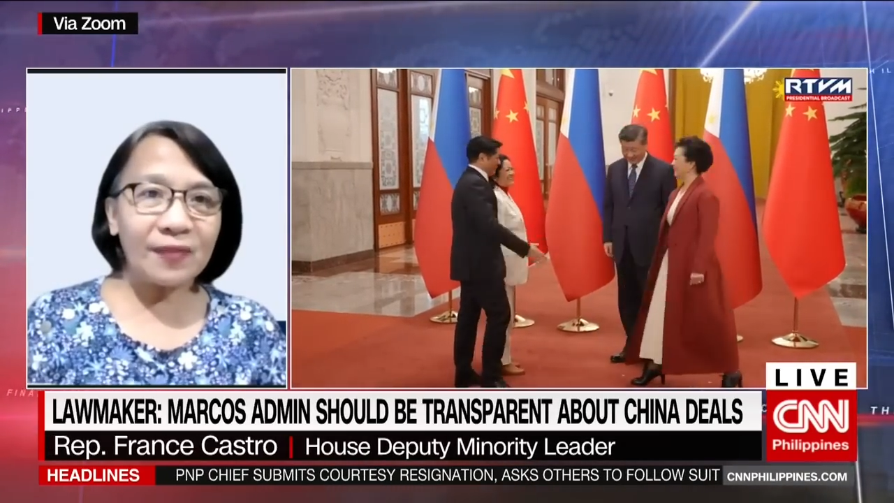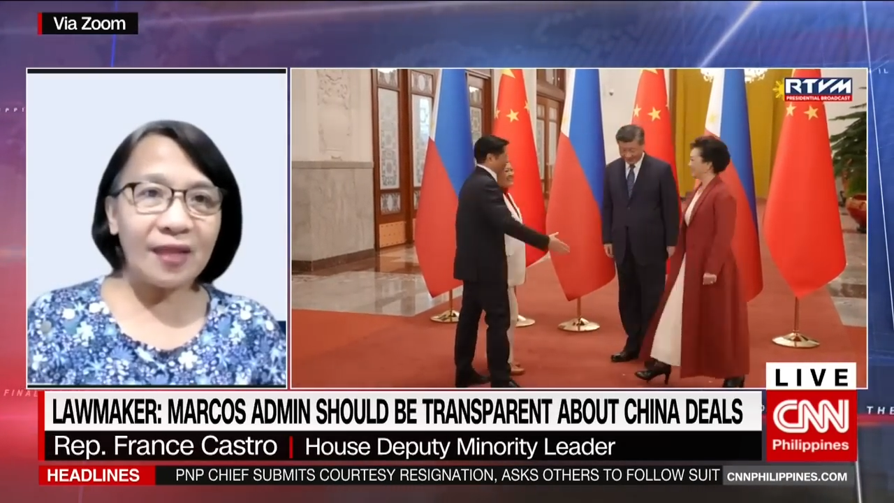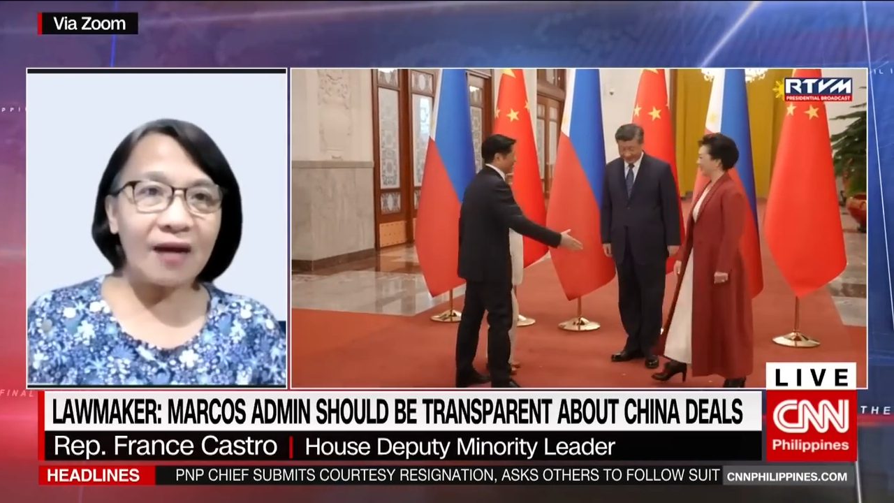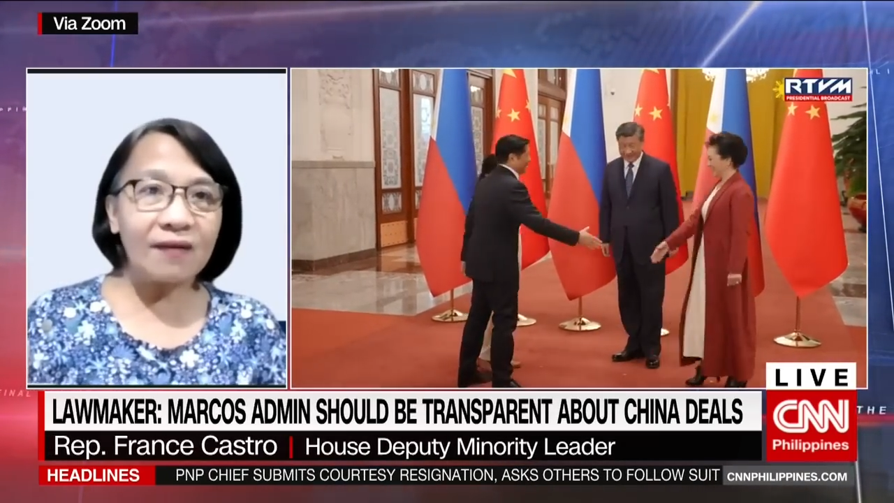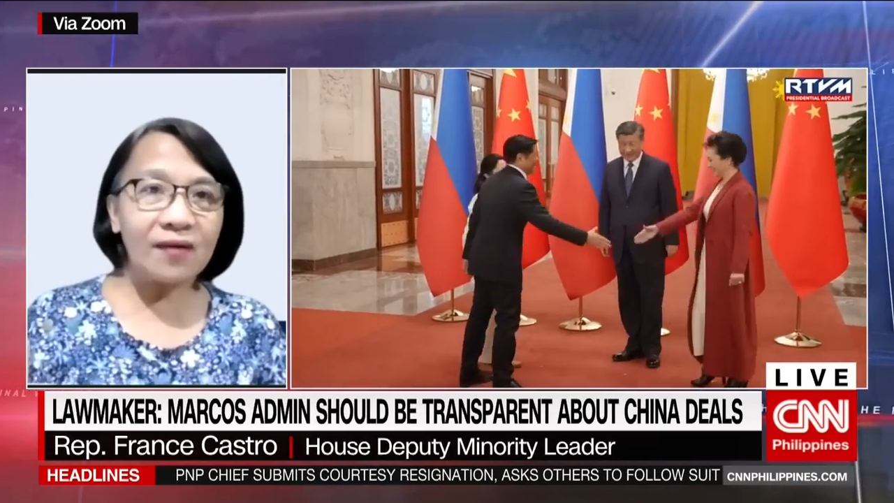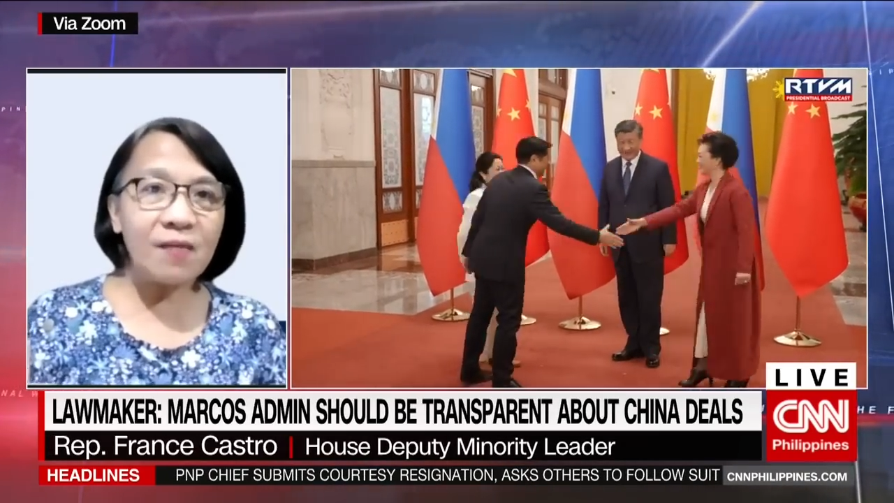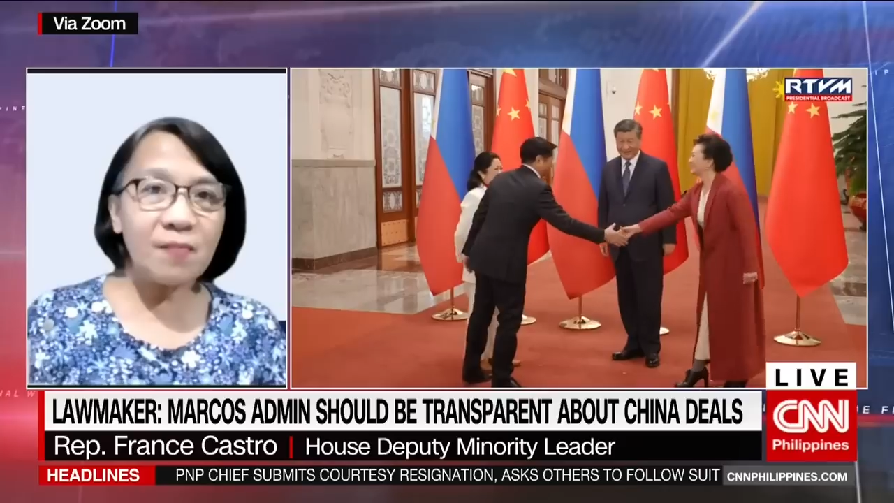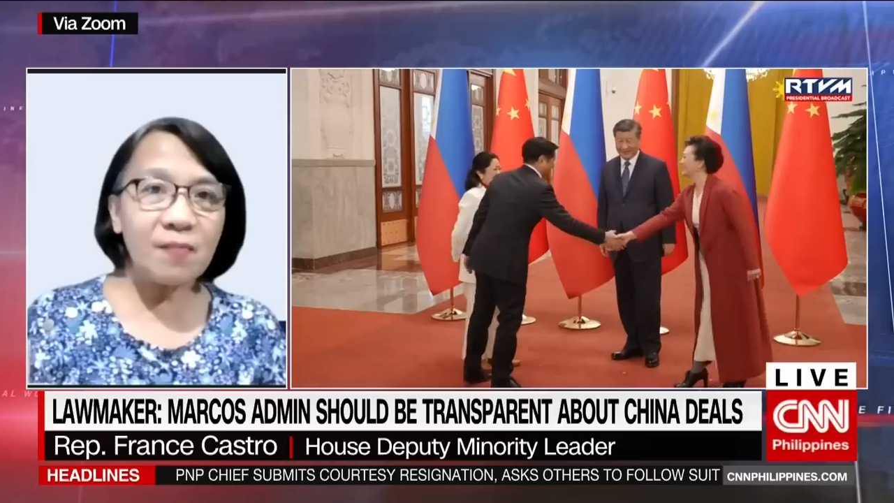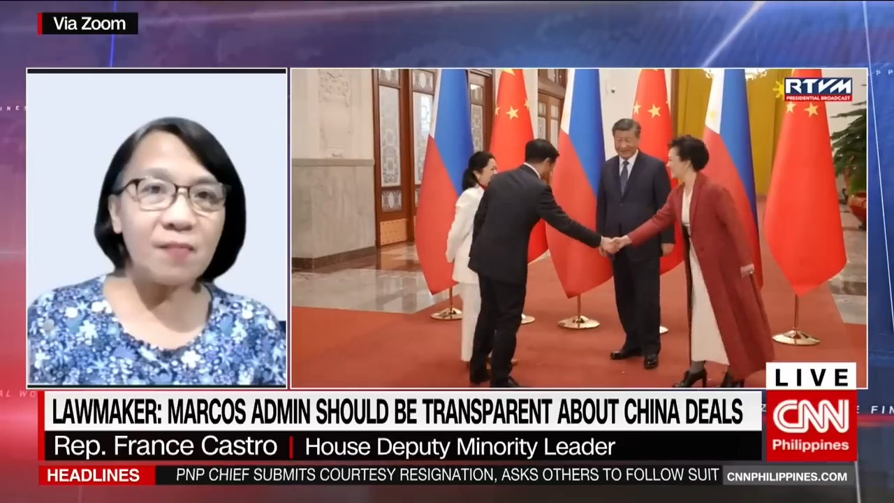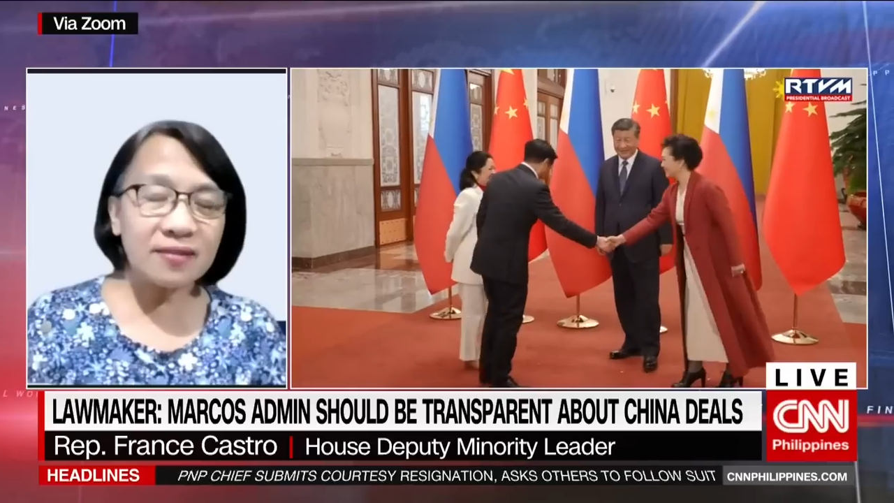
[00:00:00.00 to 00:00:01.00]

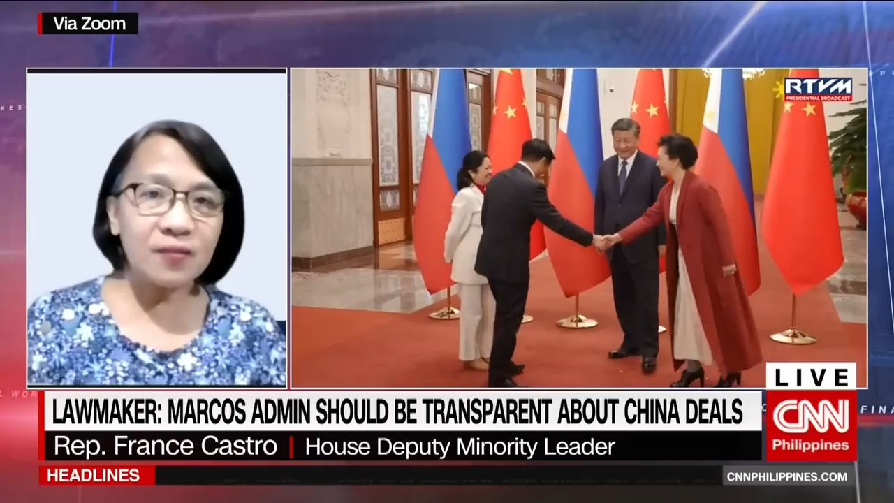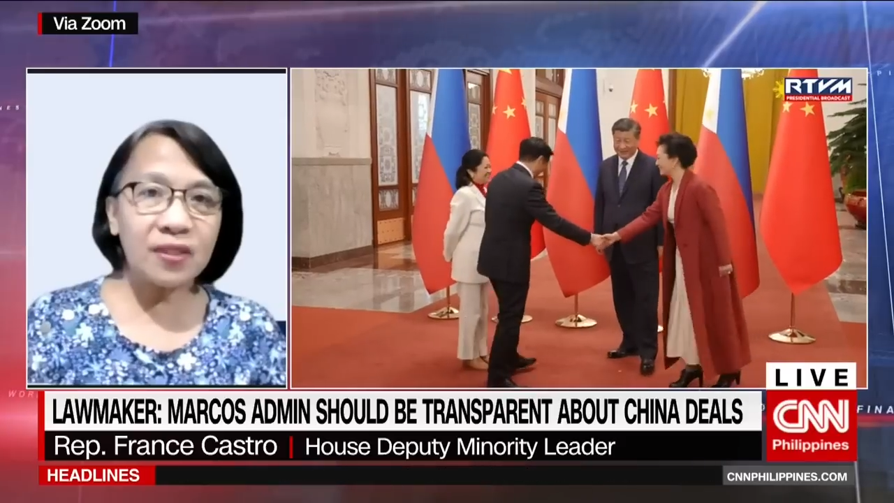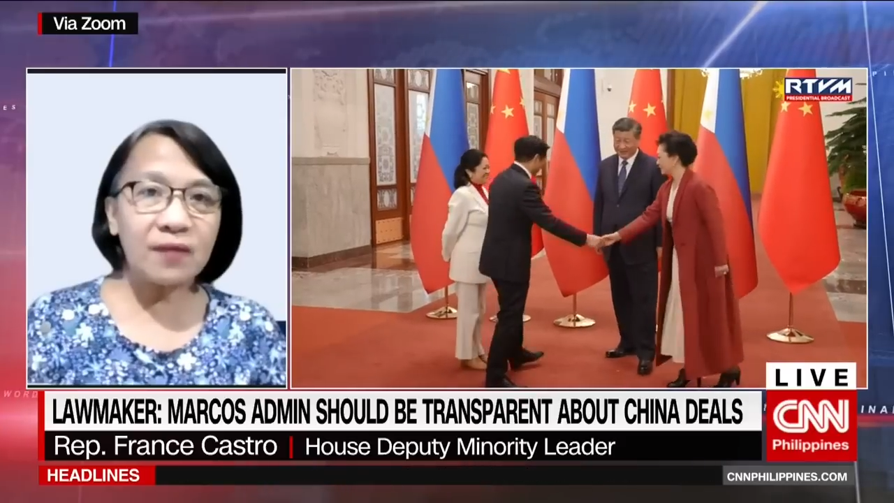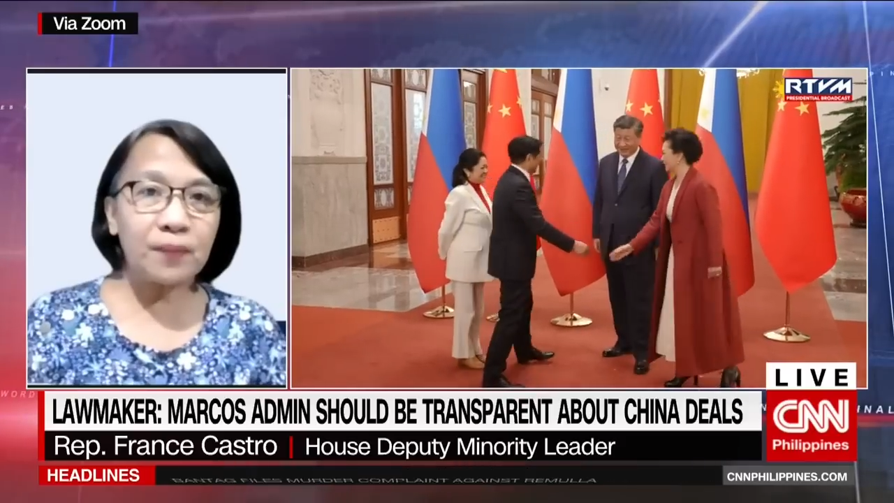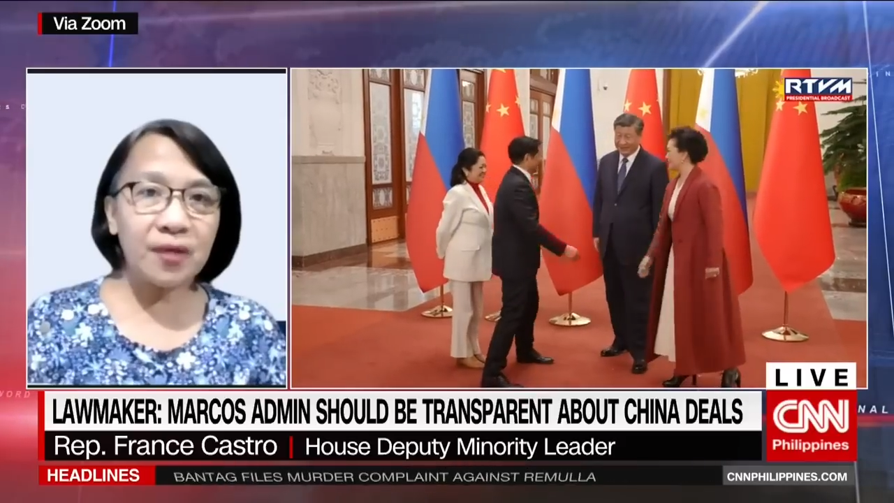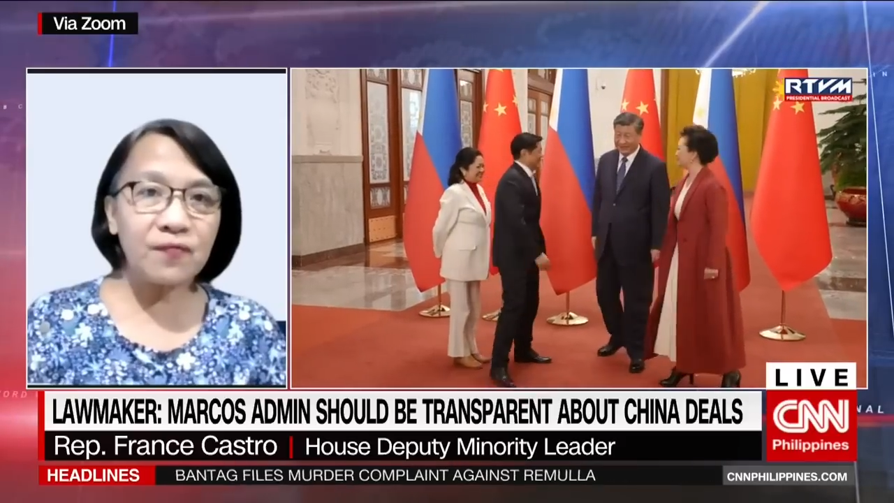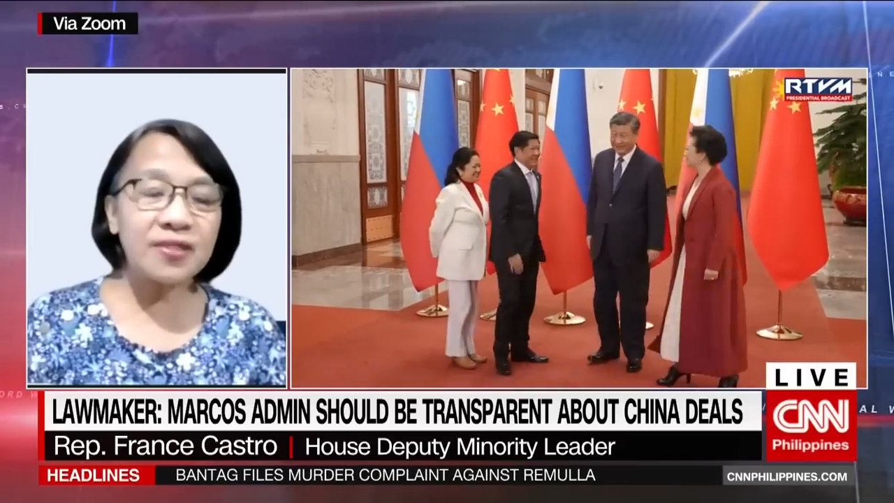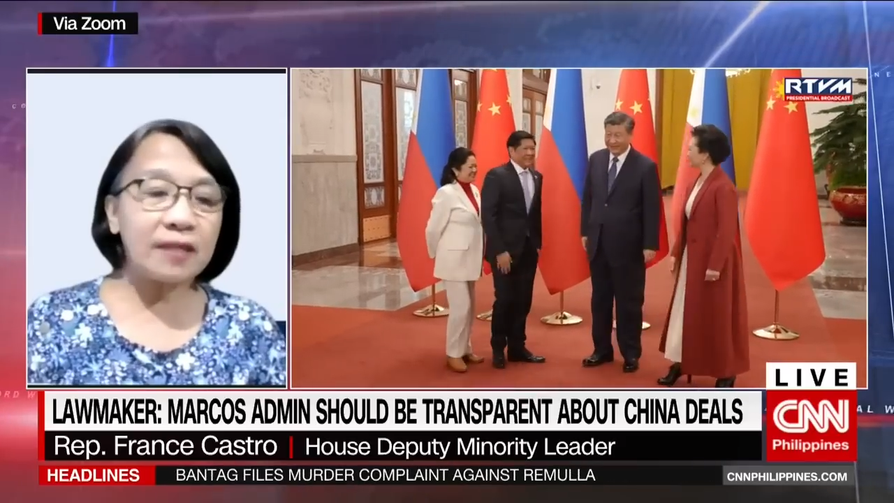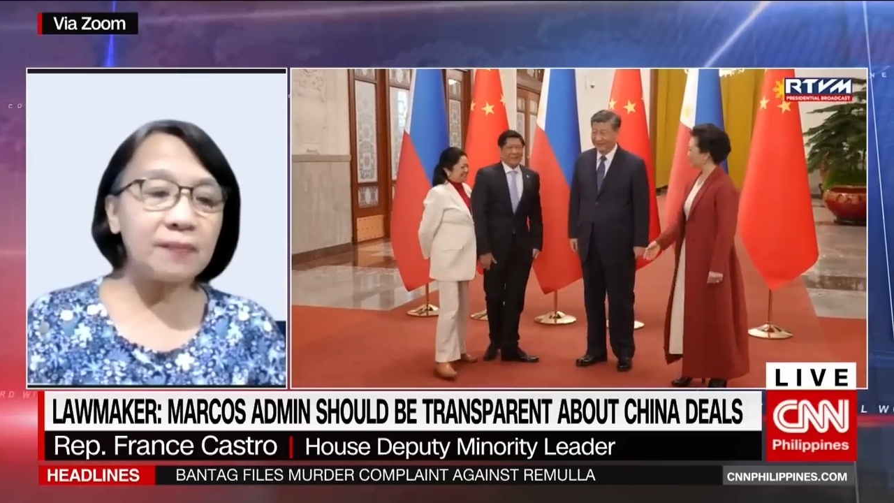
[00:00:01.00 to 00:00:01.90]
agreements with the previous